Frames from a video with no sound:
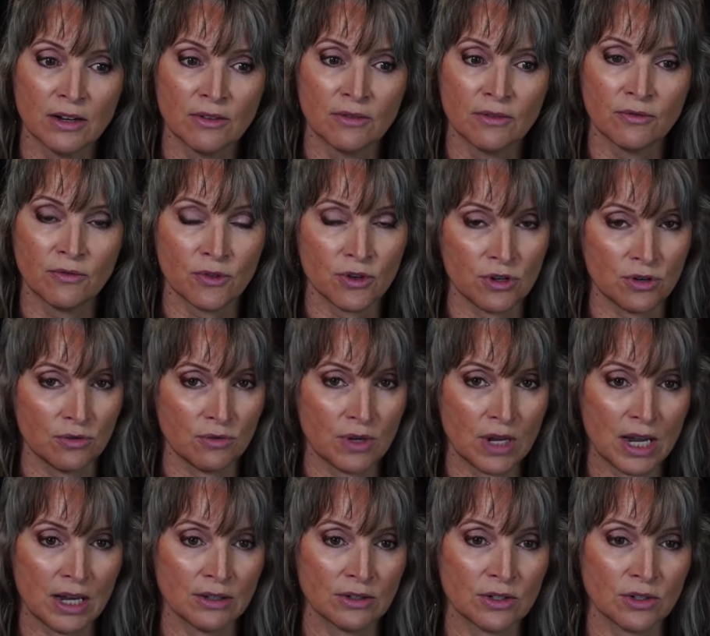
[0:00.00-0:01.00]
for you
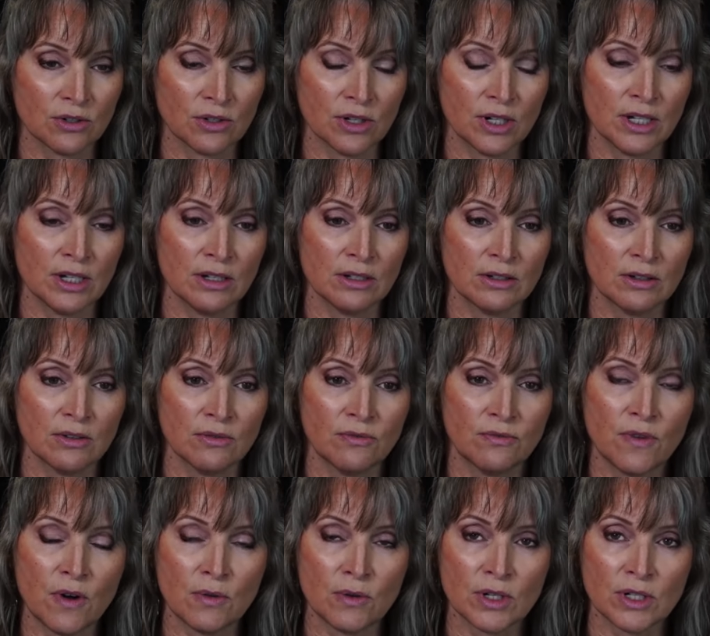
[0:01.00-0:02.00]
cancer is
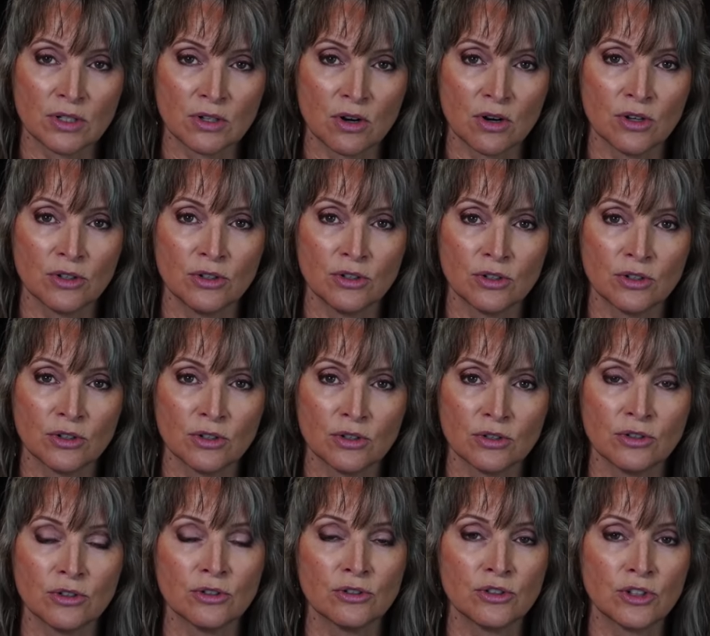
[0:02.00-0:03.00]
focused on your
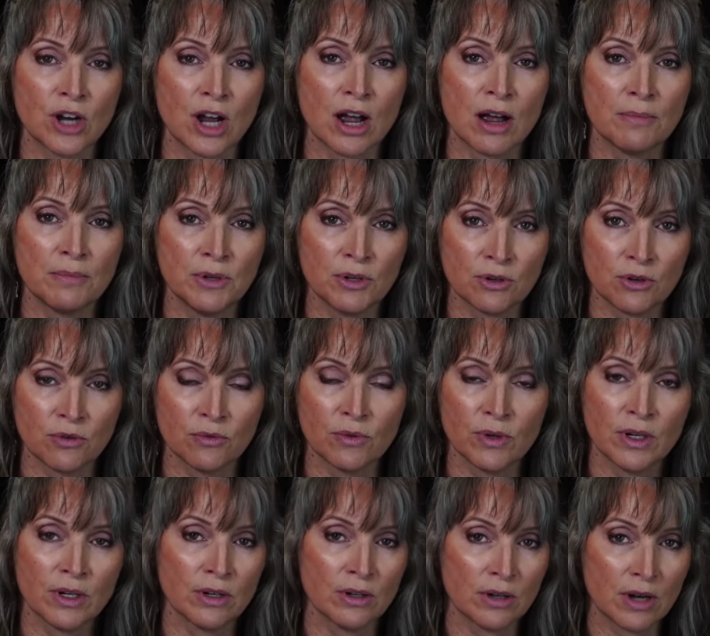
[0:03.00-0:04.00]
your job your
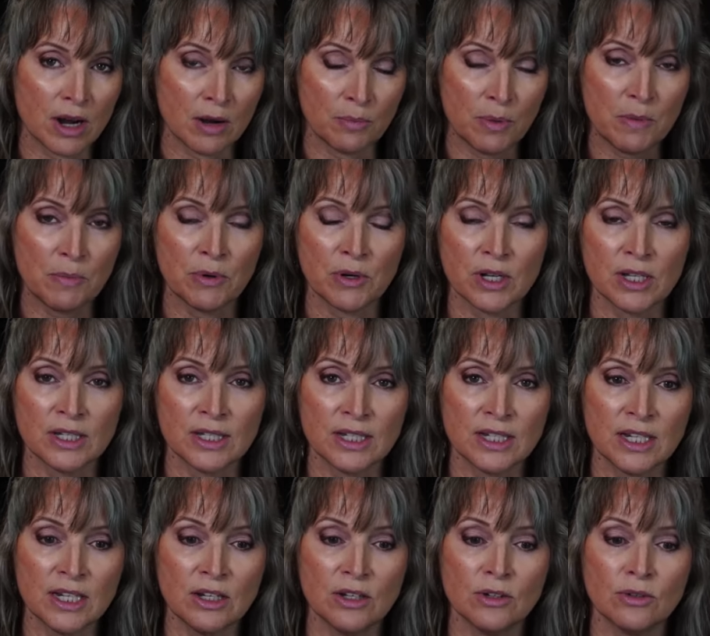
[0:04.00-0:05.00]
career how people can
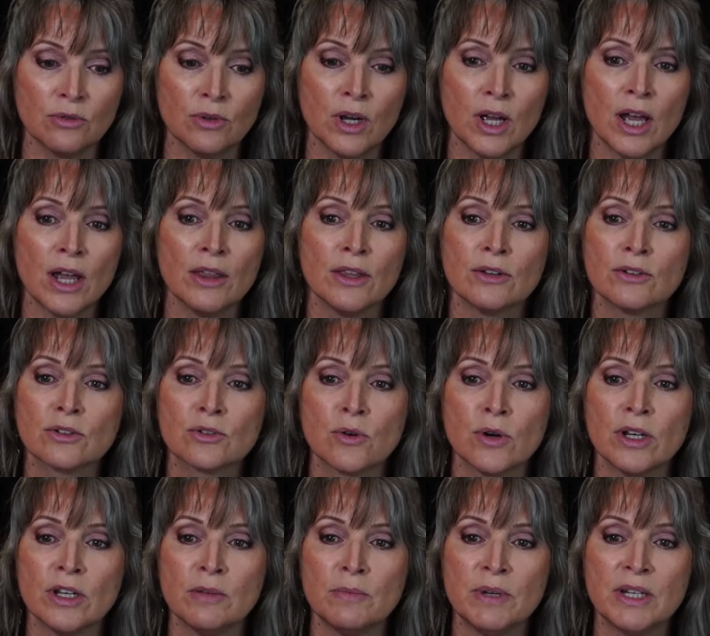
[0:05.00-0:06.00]
see you there's
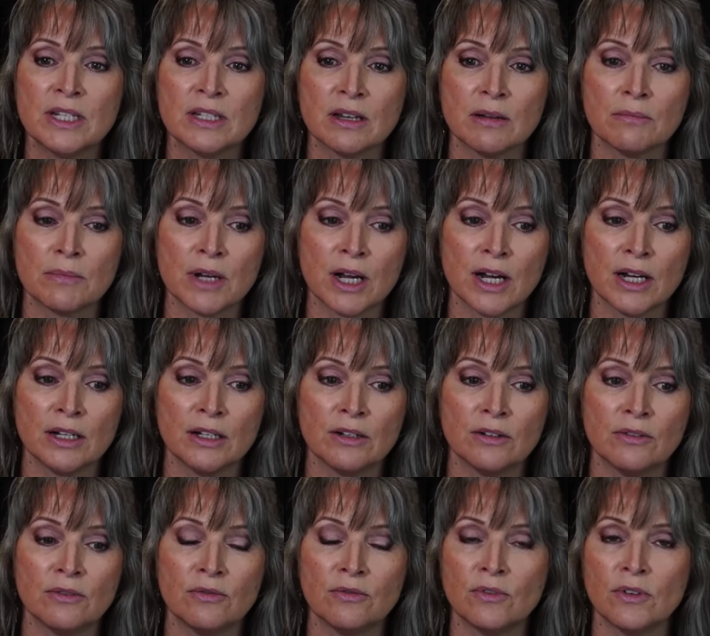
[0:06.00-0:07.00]
going to be some kind
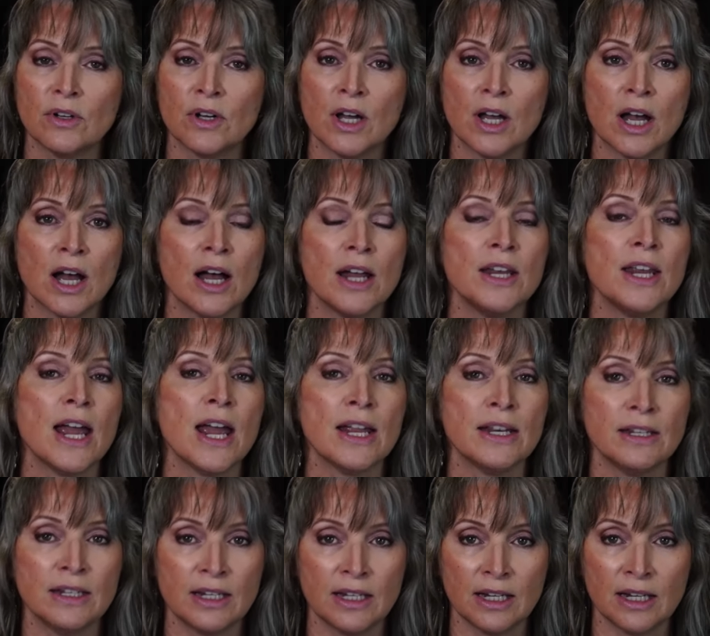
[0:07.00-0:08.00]
of an
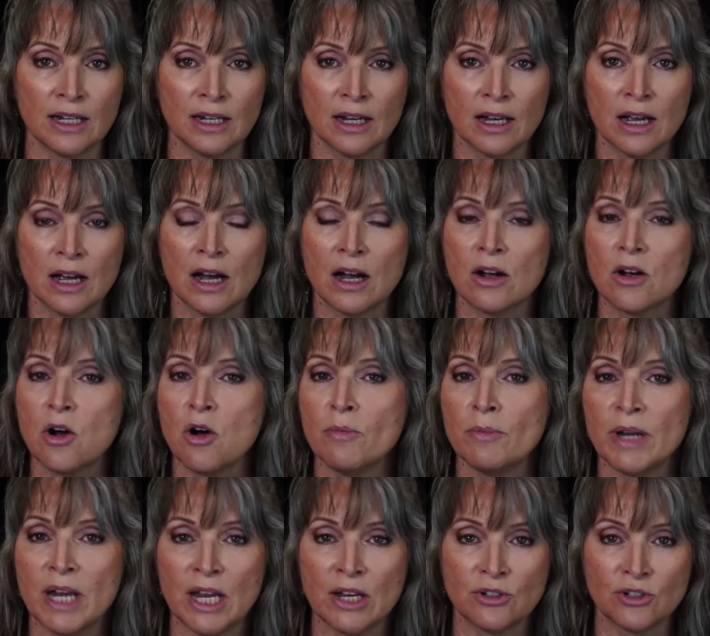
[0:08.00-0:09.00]
ending, a
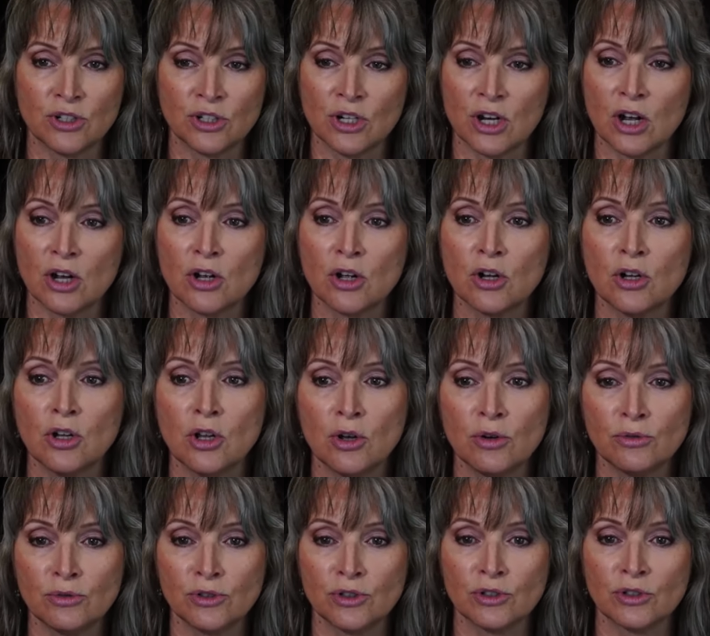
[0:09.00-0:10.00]
culmination, a
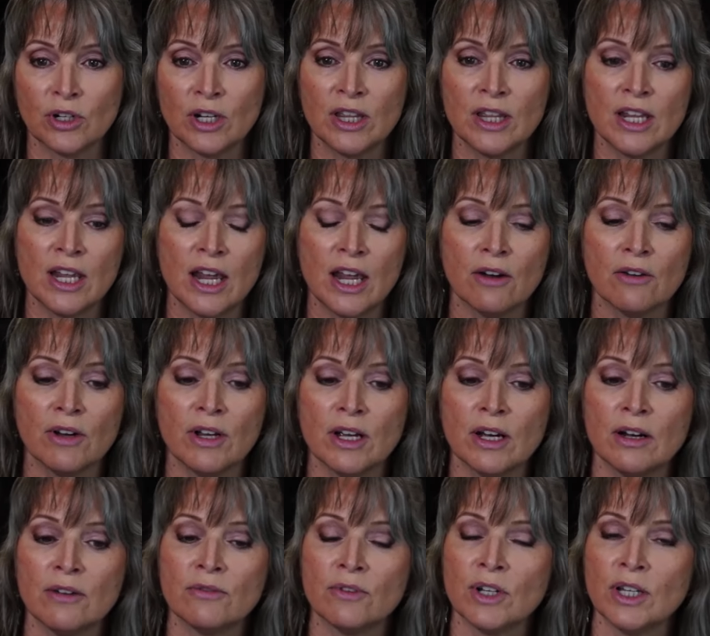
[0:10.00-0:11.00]
closure in the area
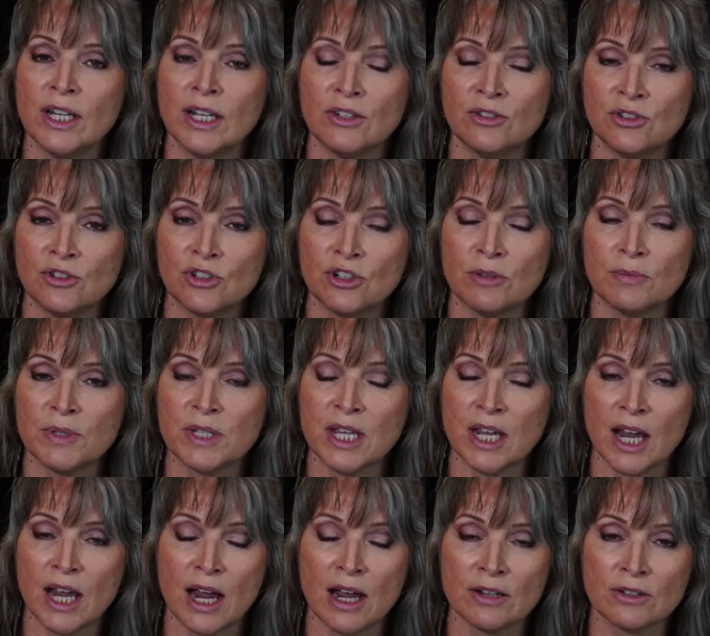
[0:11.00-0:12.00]
of relationships
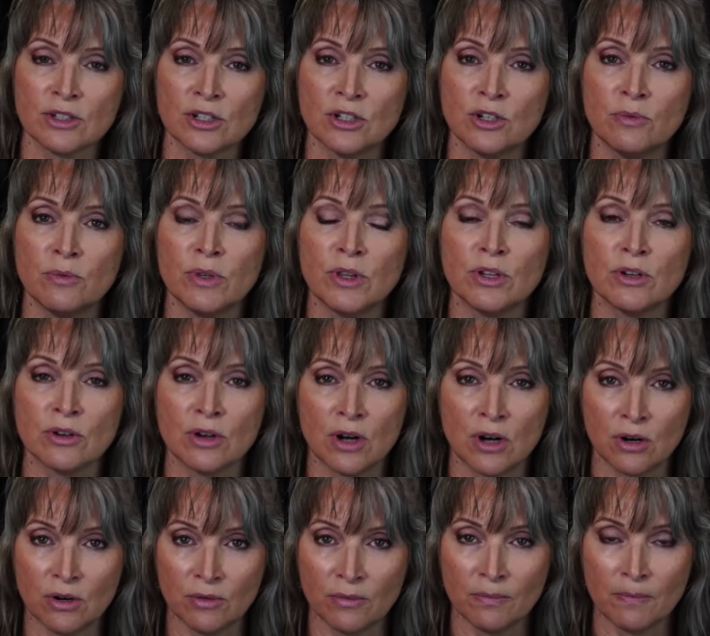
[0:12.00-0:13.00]
that has to do with your
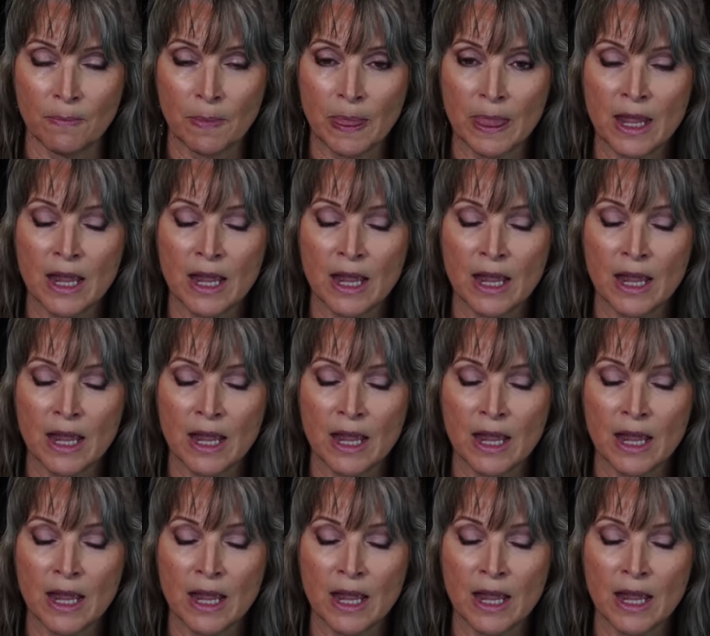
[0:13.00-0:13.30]
home.